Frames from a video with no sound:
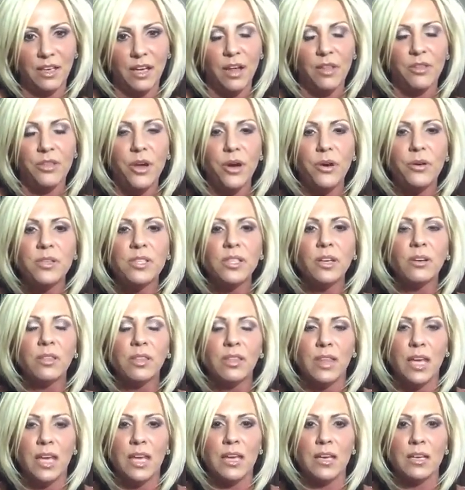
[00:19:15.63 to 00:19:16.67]
Those are
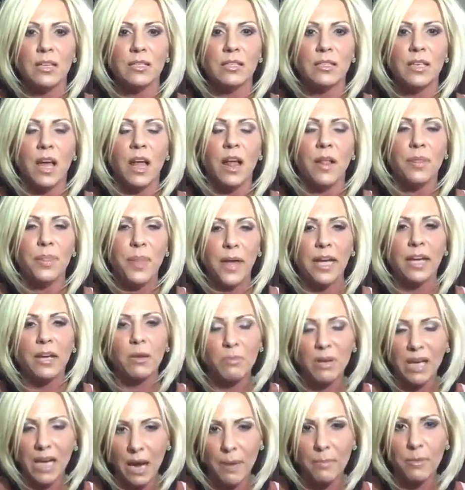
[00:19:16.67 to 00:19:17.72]
things that can
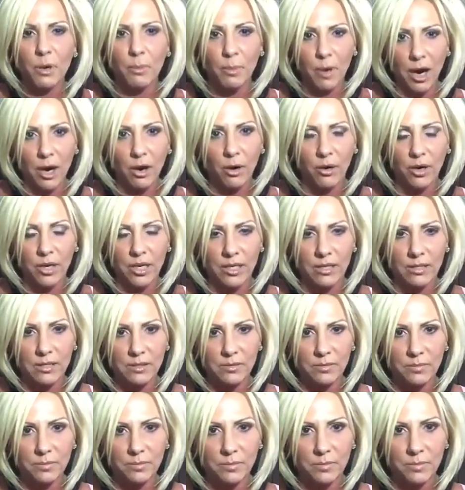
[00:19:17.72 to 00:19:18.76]
become your priorities.
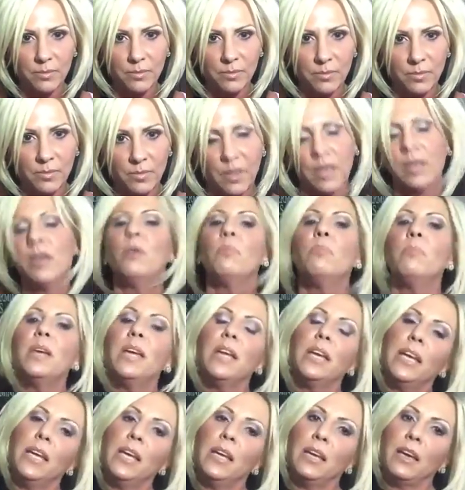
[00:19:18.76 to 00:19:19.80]

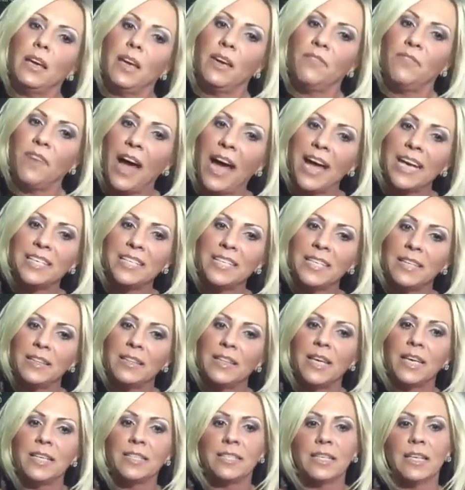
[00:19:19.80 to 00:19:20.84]
Meaning, if I did
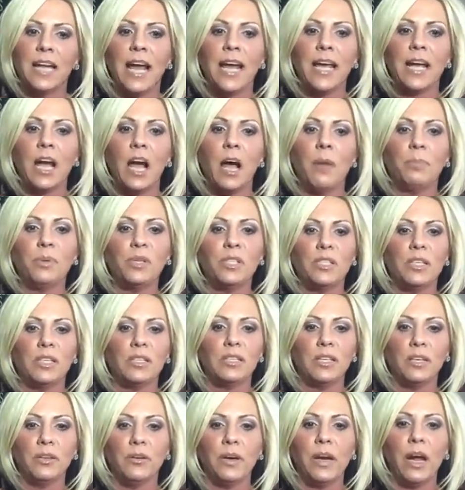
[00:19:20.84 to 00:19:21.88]
this and I accomplished this,
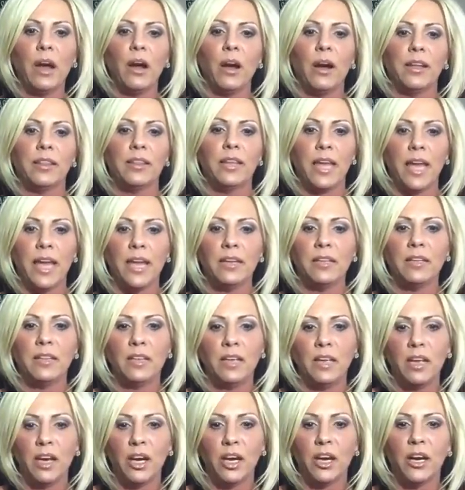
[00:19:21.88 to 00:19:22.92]
here we are at the end of the
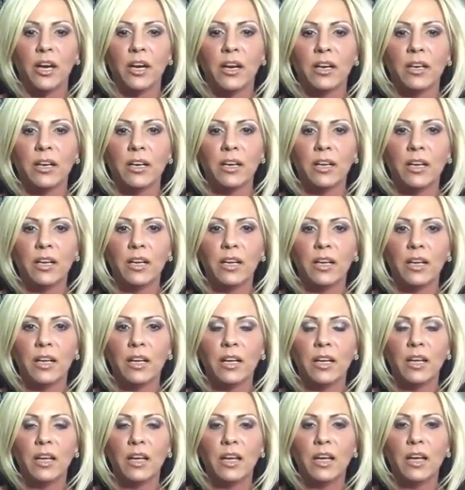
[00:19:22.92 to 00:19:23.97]
year,
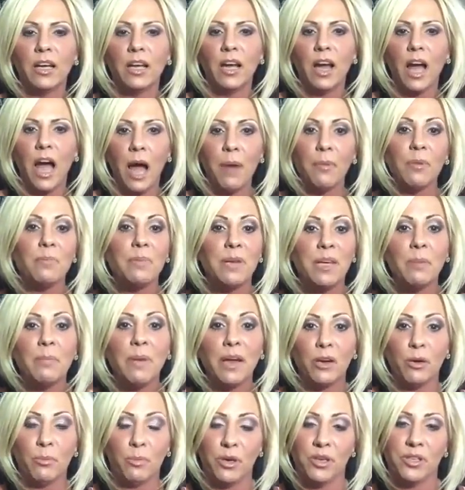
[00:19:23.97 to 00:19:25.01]
I would be a
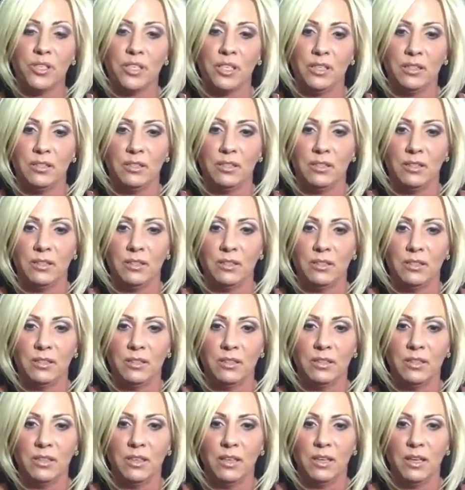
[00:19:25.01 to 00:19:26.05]
better person.
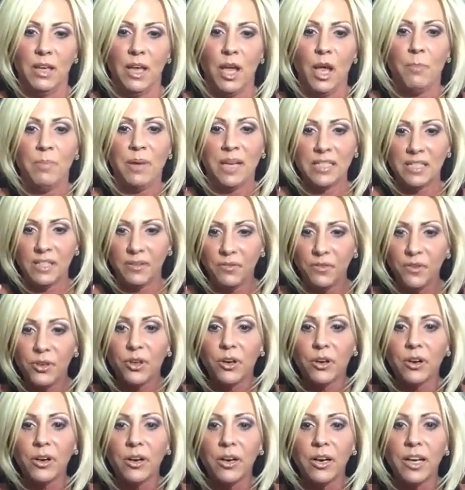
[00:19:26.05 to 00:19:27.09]
Because if
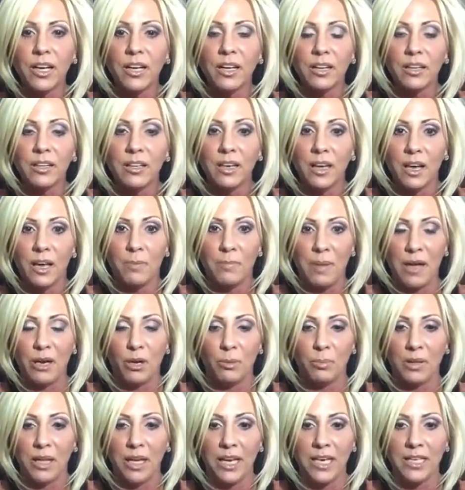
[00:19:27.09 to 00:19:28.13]
you're in a better
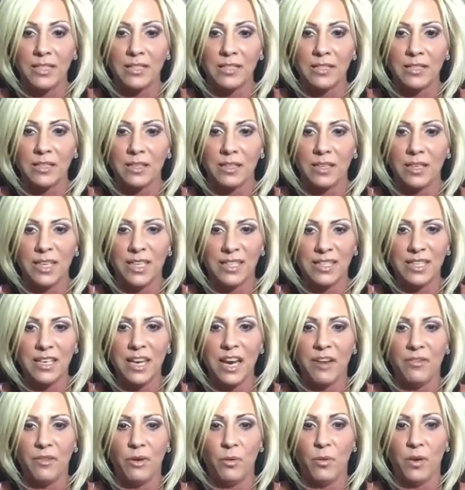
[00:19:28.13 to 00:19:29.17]
place, isn't
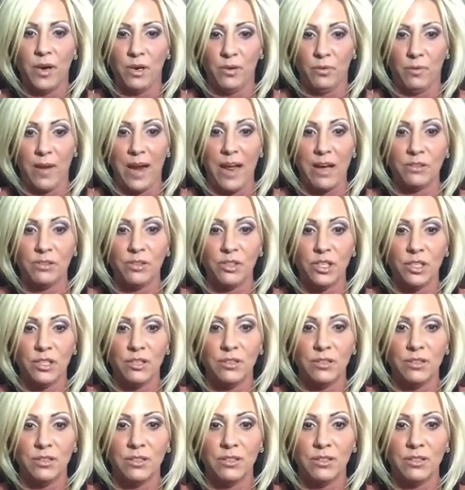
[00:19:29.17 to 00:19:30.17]
everyone around you?